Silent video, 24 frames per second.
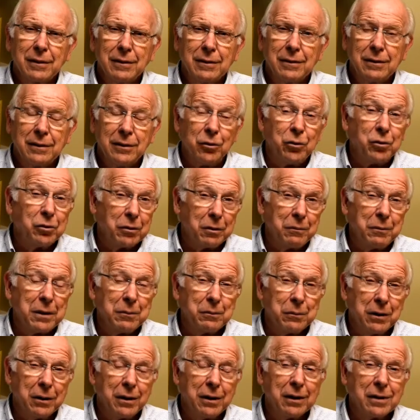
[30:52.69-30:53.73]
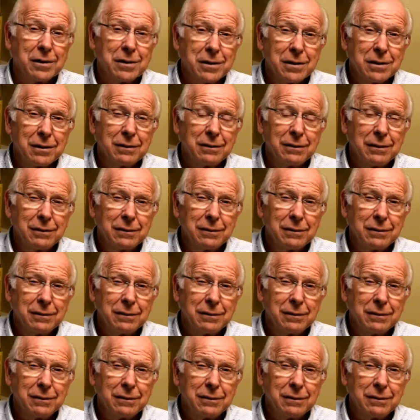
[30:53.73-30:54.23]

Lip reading: You'll remember this.